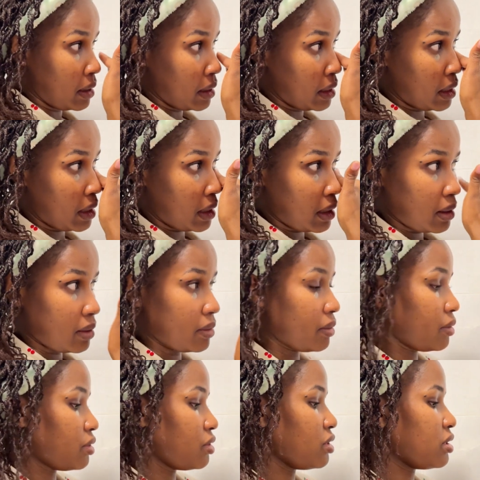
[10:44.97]
Yeah,
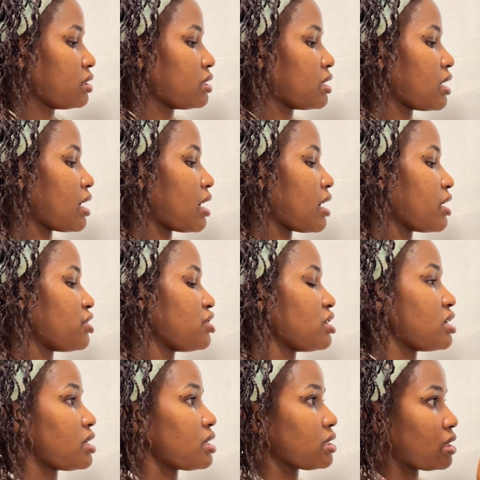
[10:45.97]
just a
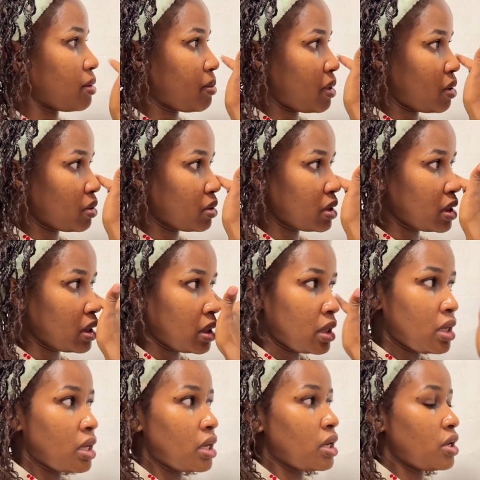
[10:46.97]
generous amount
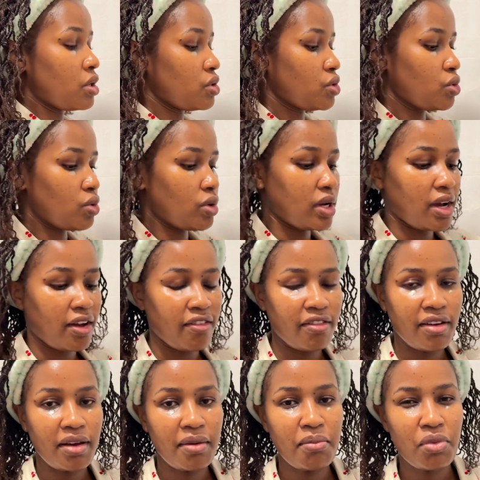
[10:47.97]
to
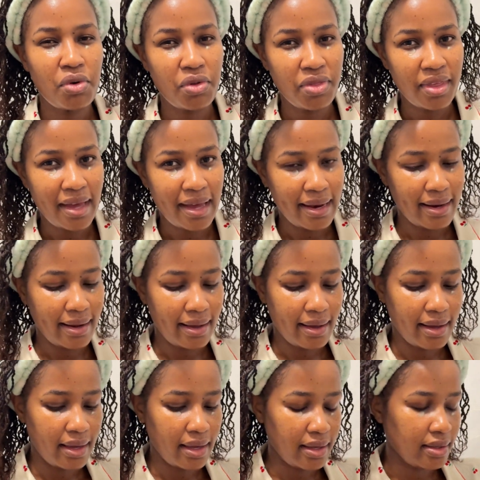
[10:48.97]
cover both under
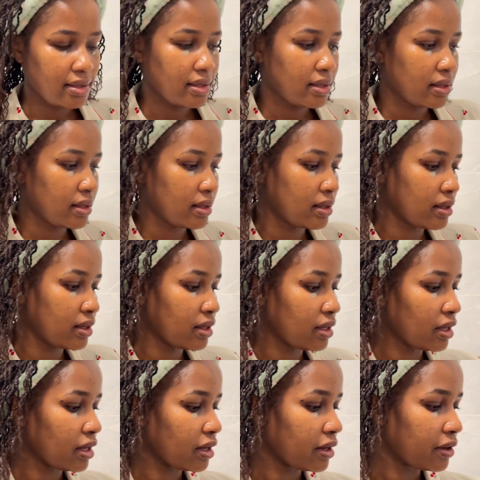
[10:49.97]
eyes.
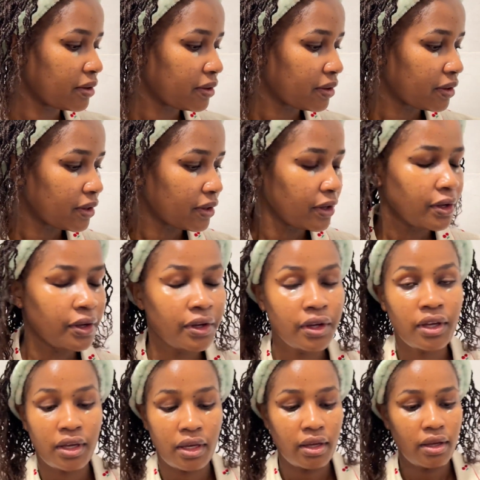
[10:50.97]
Yeah,
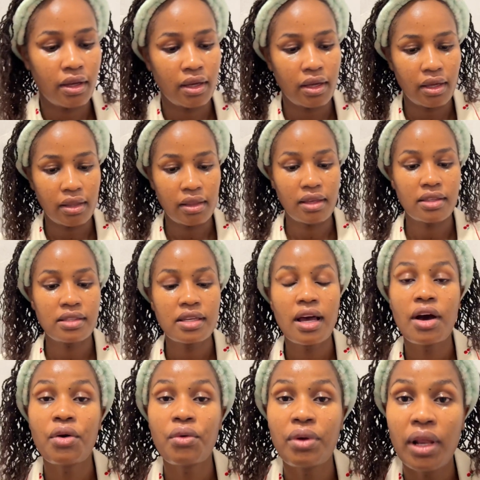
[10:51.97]
and that's
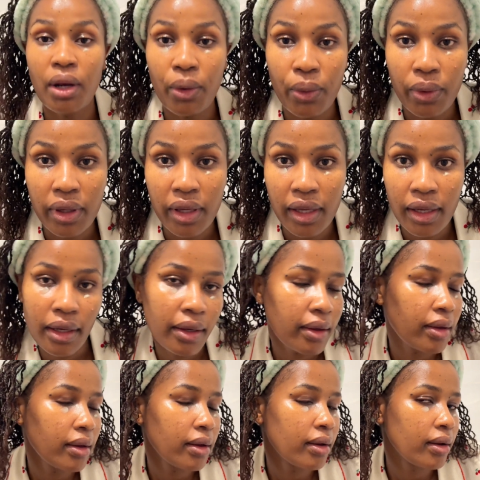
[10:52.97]
how we're
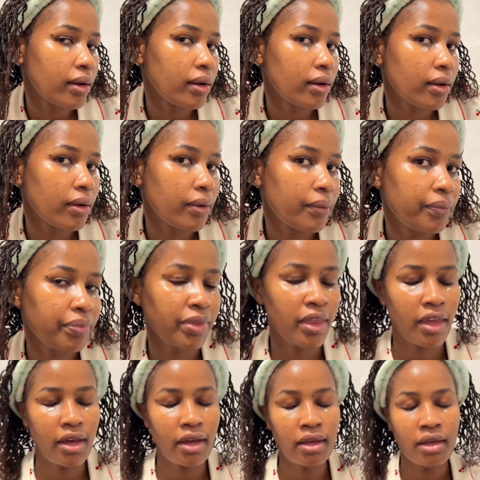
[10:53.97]
looking.
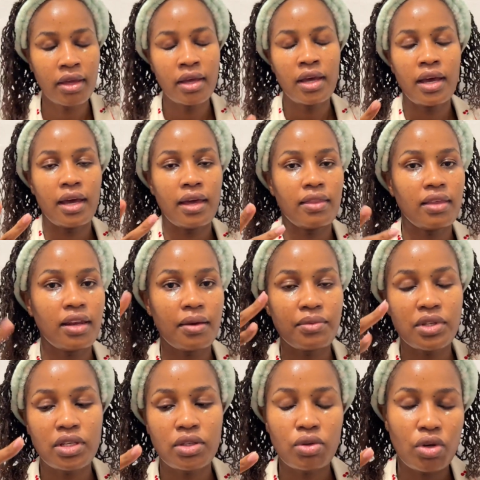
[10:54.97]
Yeah, and then
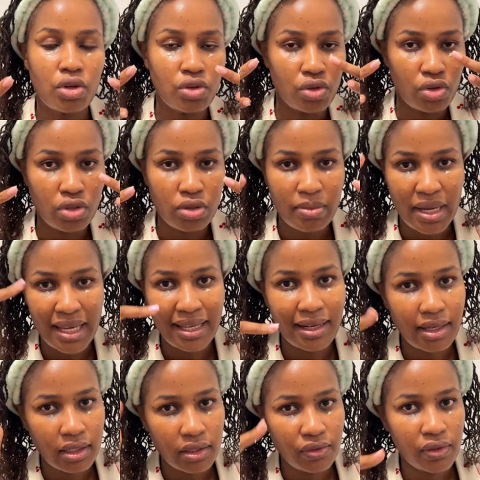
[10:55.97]
I'm just going to use my
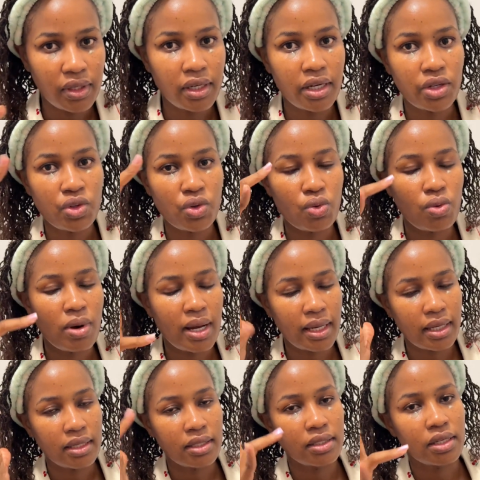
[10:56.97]
index finger to work
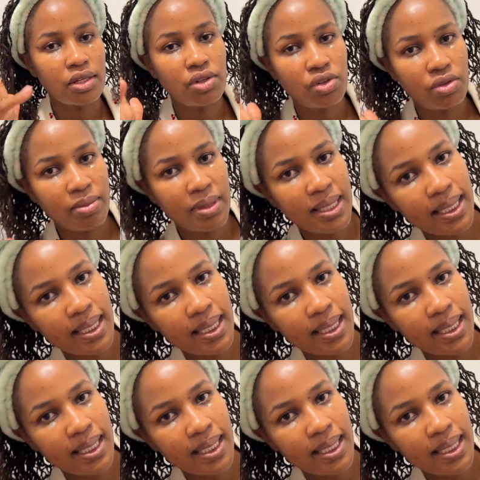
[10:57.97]
it into my